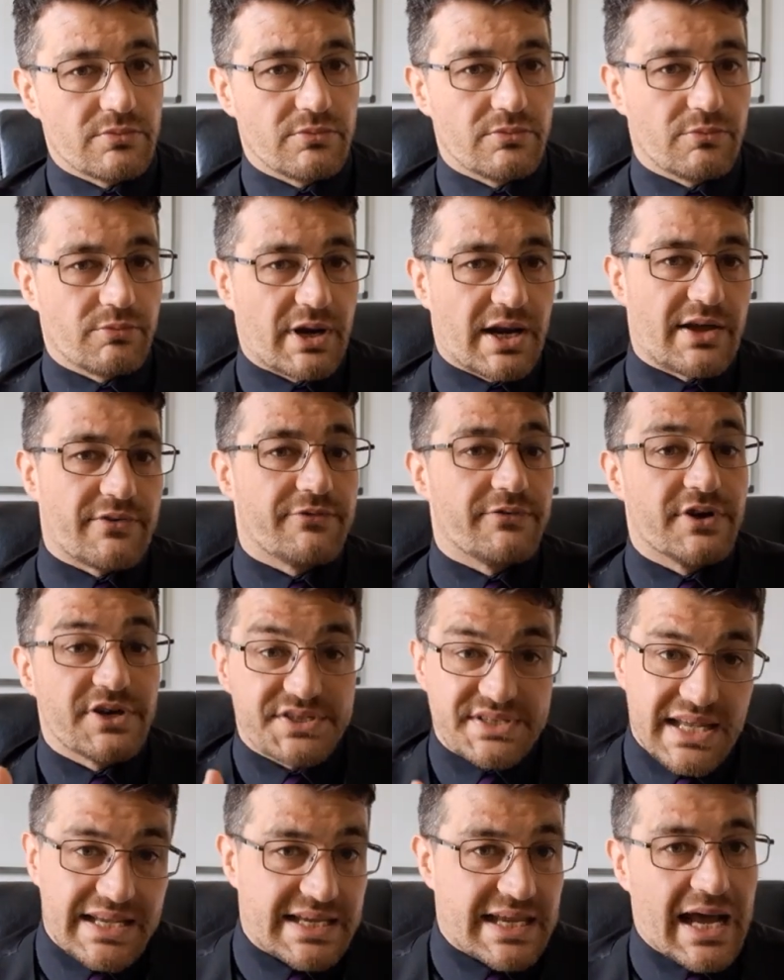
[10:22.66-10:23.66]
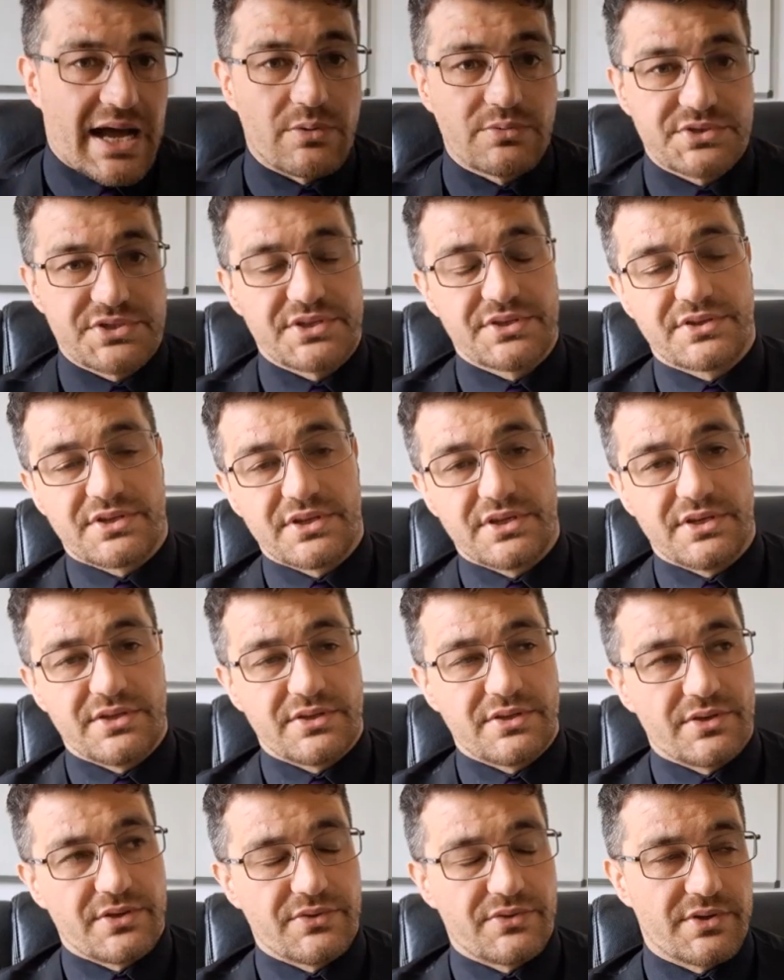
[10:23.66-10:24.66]
when I first encountered
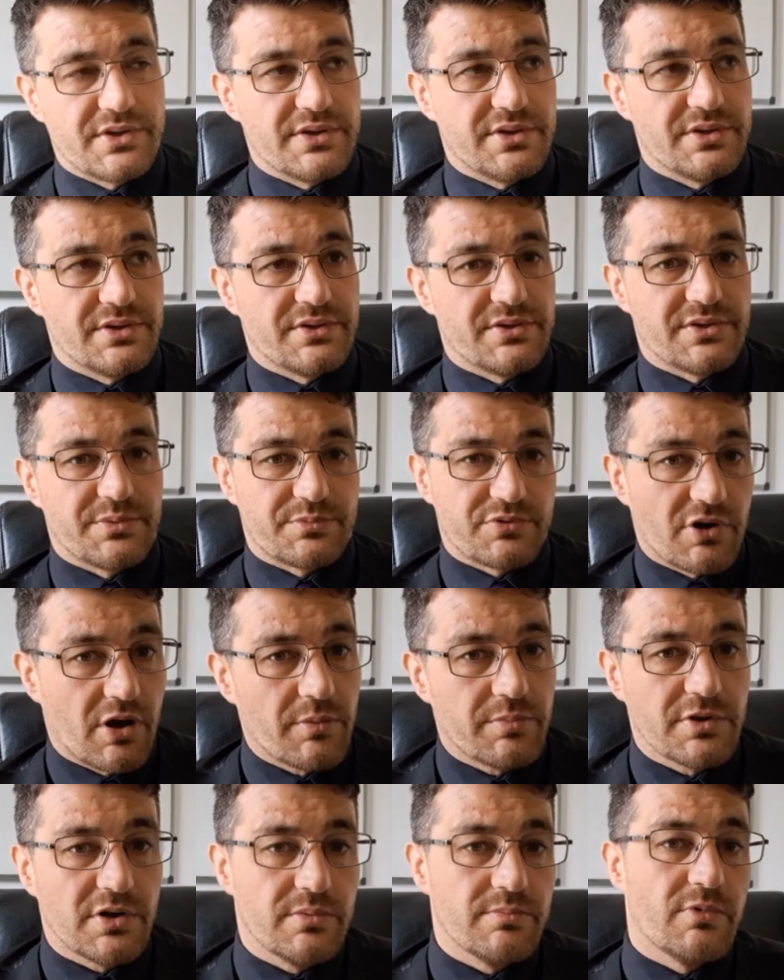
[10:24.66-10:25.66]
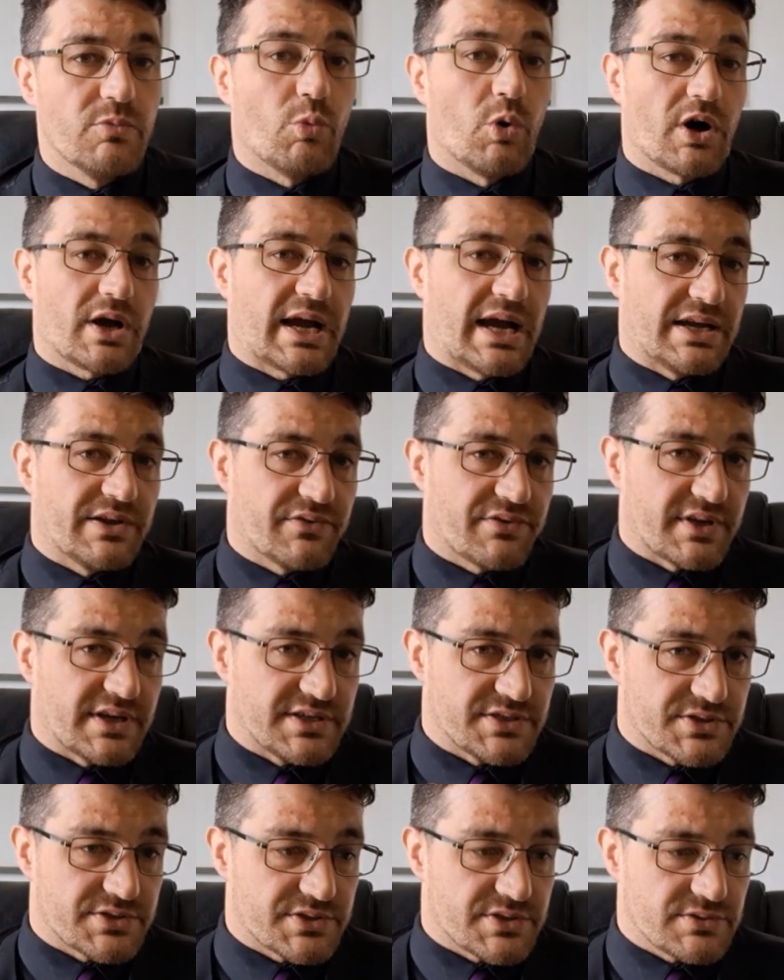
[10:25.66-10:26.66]
the problem, what kind of
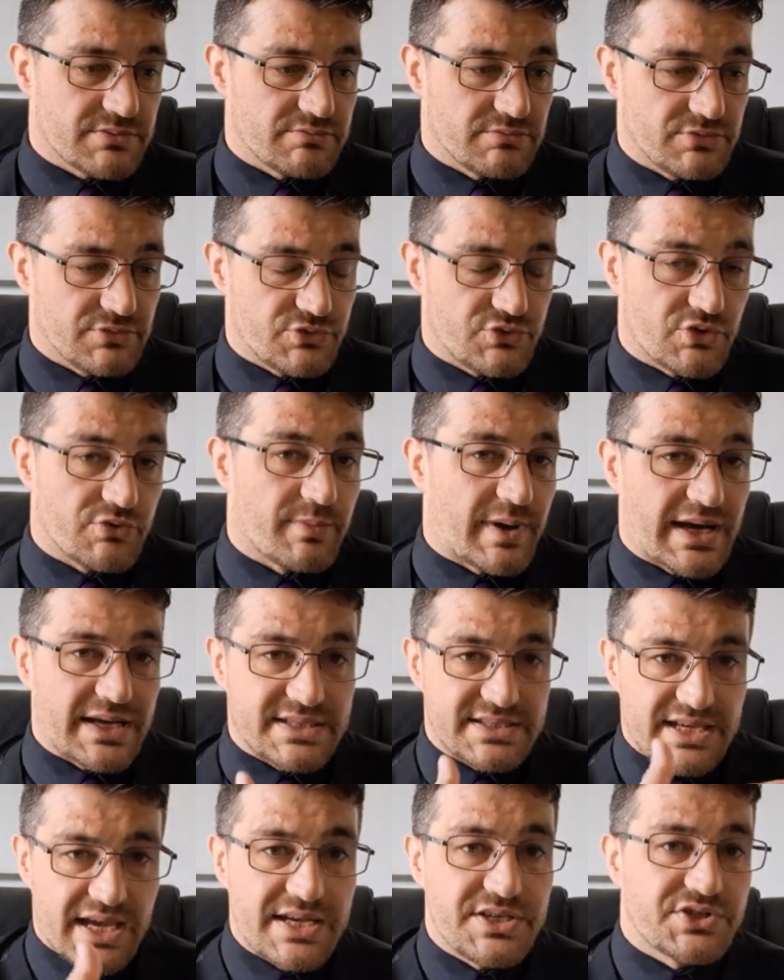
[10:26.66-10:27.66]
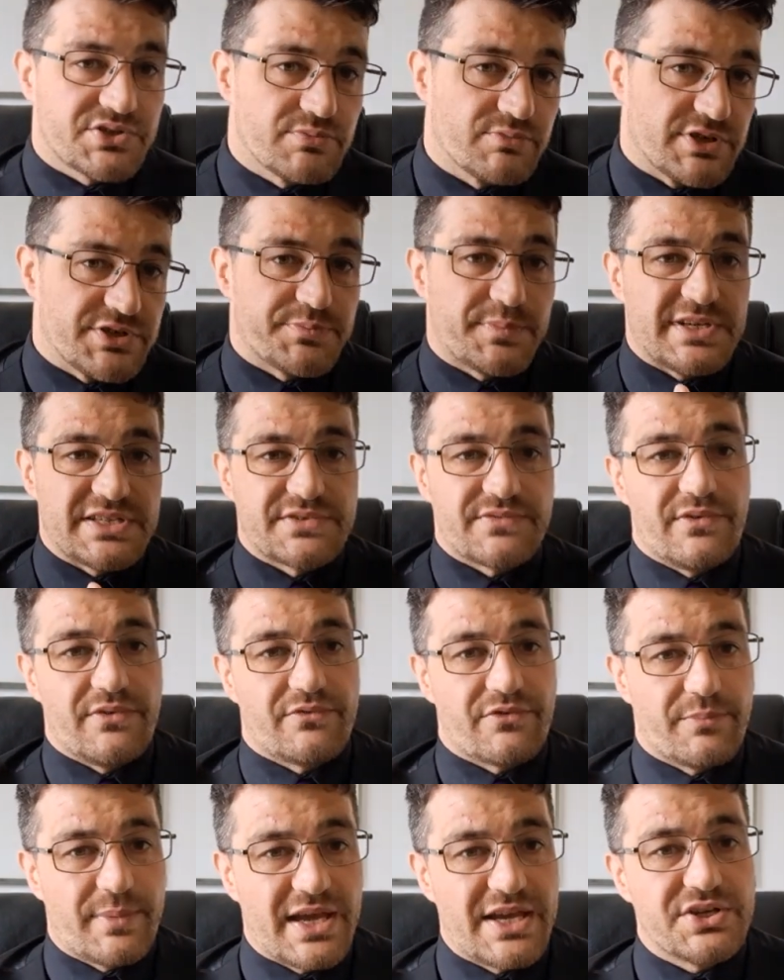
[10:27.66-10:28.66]
things drew my attention, which bits of
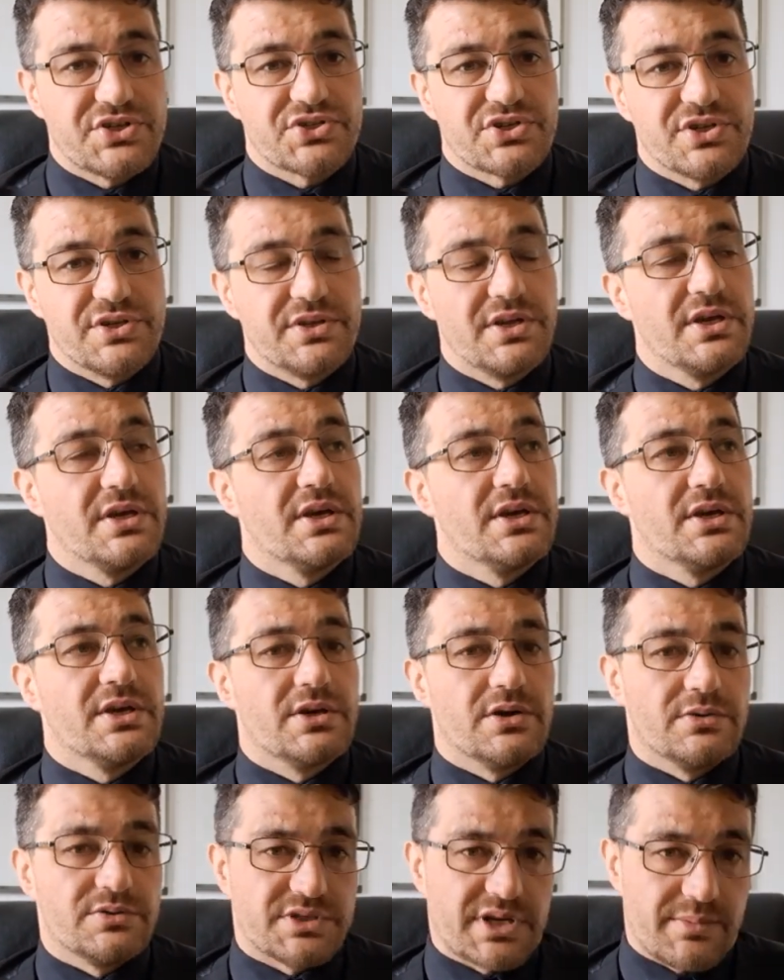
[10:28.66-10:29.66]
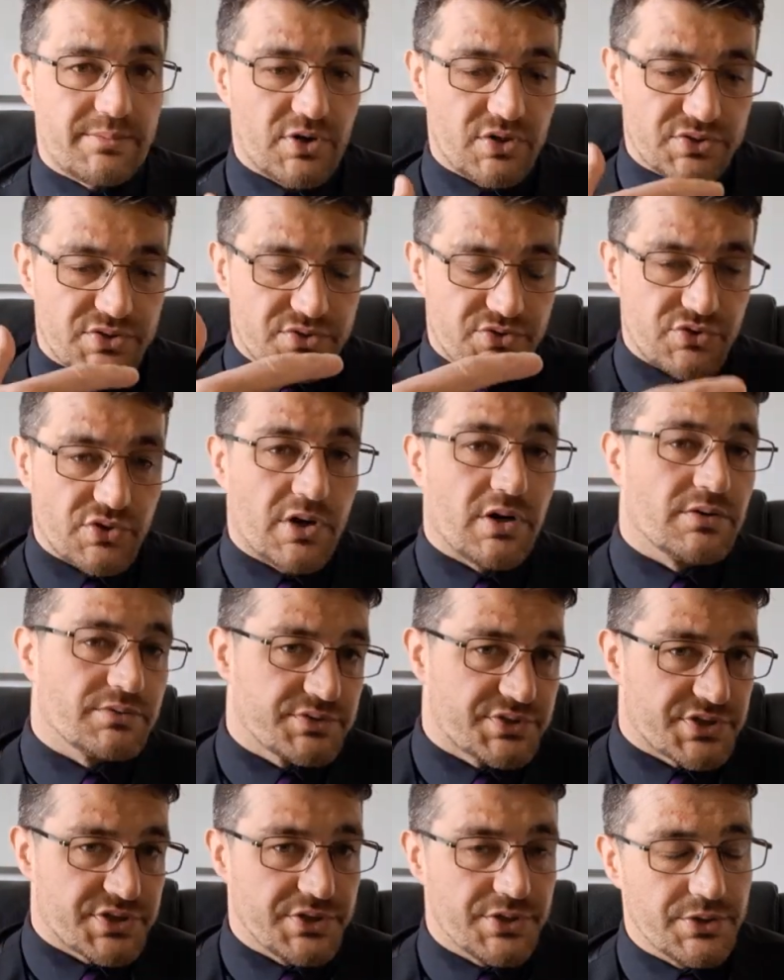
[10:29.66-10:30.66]
information was I most drawn
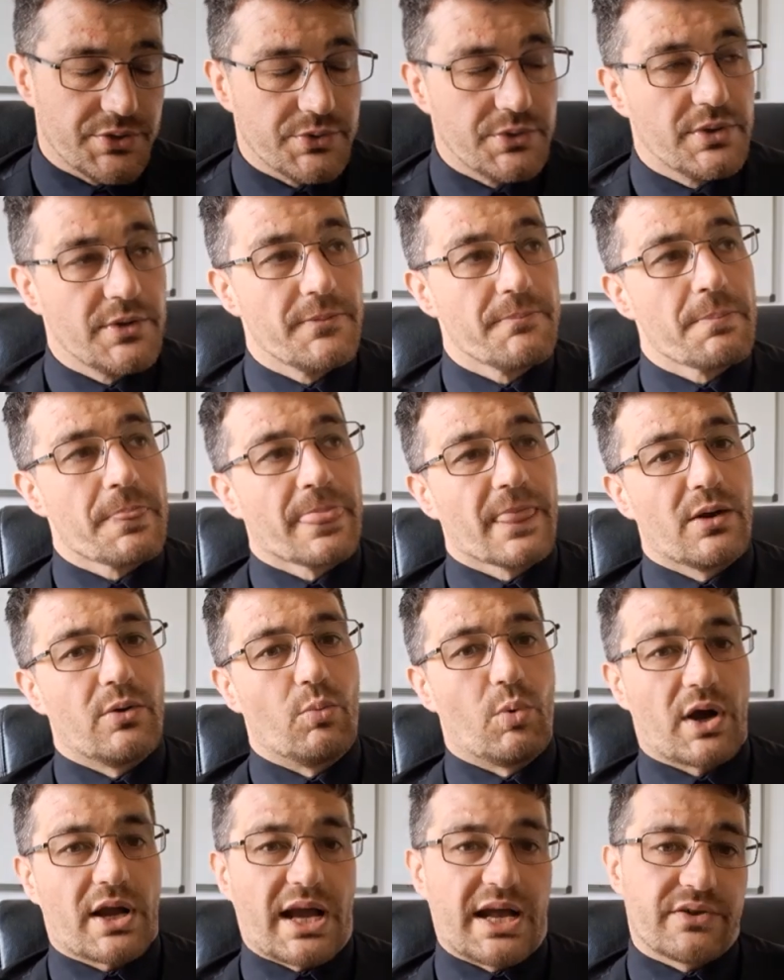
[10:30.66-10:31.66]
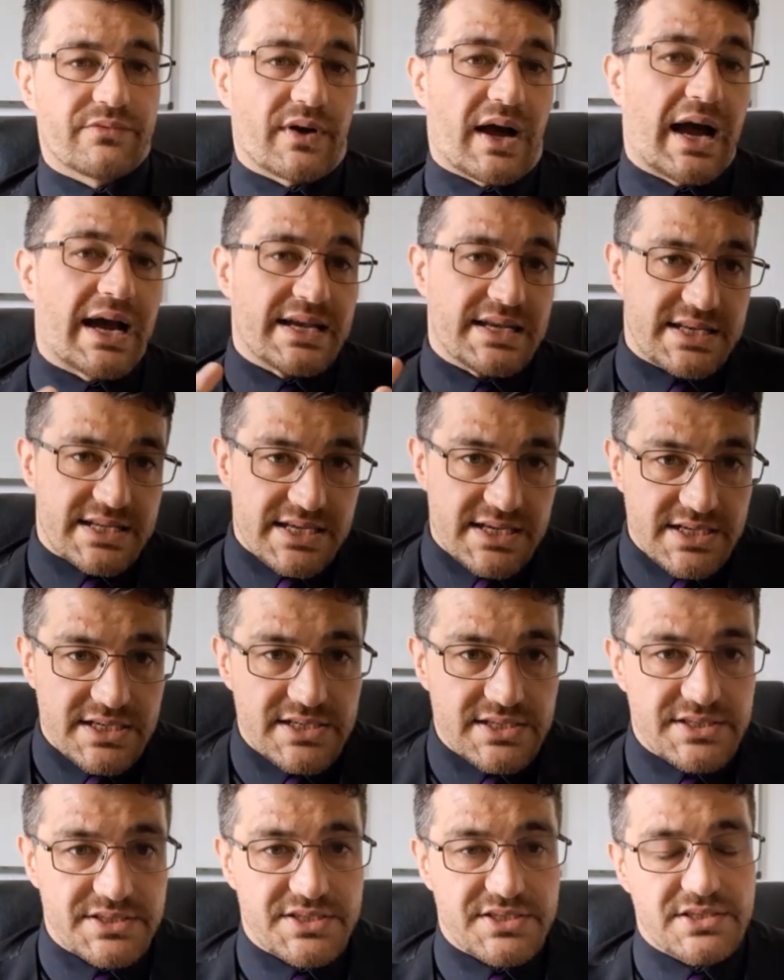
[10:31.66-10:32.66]
to, what kind of
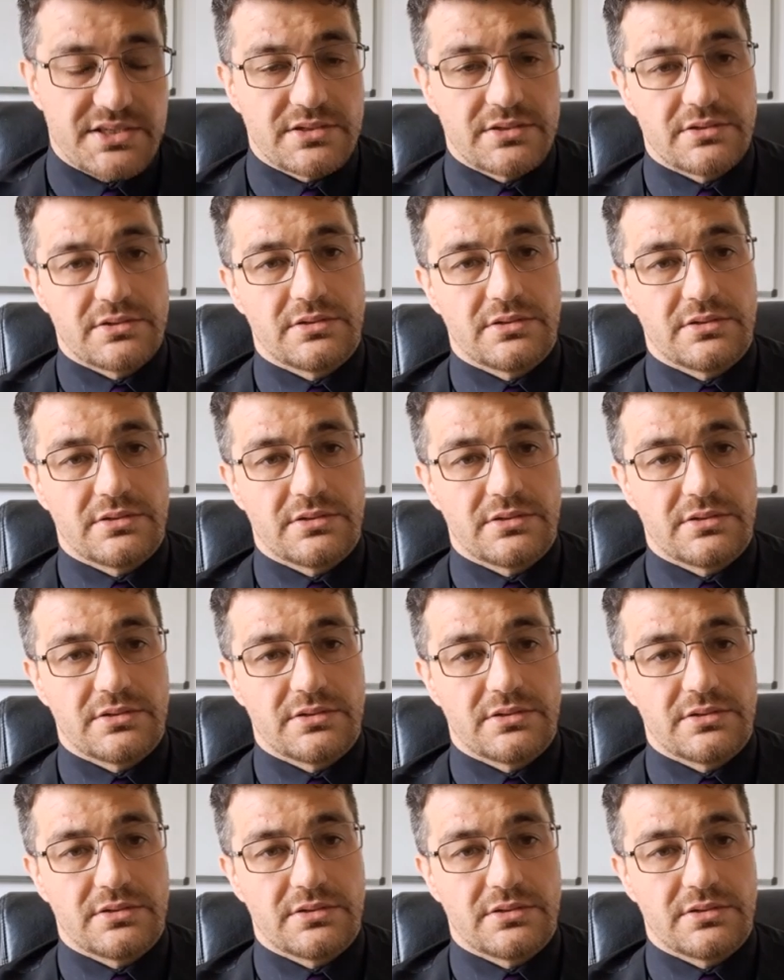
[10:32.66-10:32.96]
ideas